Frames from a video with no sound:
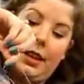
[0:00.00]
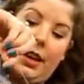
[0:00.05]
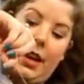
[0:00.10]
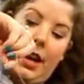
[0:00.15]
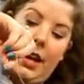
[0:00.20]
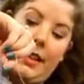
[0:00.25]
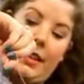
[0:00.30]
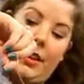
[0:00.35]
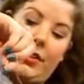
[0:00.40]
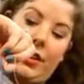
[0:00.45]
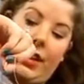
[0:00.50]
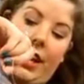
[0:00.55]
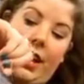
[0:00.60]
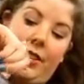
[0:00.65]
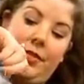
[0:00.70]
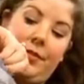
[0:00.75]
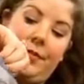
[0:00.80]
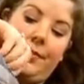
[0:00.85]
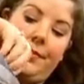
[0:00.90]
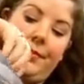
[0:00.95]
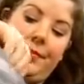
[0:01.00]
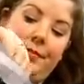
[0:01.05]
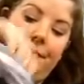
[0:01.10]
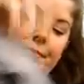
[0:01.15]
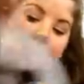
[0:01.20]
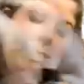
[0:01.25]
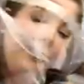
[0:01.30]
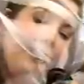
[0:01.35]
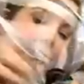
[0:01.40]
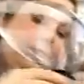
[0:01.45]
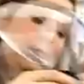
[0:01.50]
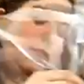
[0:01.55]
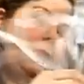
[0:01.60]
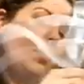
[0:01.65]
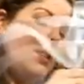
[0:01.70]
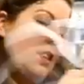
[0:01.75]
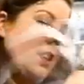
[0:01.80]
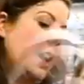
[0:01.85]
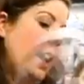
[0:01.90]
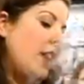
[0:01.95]
and down again.
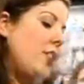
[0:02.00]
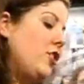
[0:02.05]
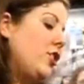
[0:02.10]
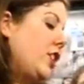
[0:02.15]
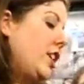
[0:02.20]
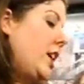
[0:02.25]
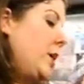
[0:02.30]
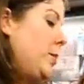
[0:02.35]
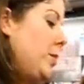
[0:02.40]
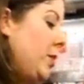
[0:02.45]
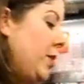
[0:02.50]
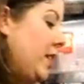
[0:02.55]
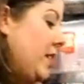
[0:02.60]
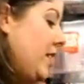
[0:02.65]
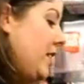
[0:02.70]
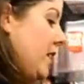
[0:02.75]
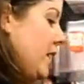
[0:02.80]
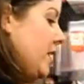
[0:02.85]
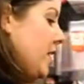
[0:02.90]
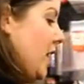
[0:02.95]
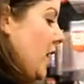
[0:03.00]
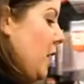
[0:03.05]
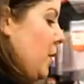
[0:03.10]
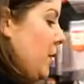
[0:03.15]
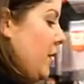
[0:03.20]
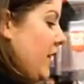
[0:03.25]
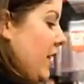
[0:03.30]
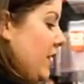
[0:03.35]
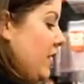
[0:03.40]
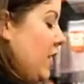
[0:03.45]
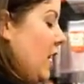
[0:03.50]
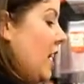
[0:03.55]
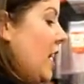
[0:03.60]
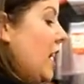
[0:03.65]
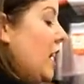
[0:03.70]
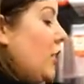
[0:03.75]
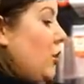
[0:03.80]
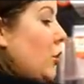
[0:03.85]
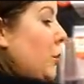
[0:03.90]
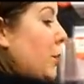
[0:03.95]
And you're going to keep doing this the entire way around.
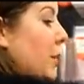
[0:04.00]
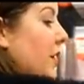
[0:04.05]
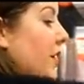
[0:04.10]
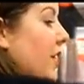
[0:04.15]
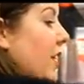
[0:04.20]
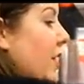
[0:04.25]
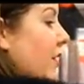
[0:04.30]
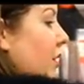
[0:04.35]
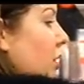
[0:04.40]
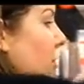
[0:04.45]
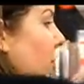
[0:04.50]
Don't be afraid of your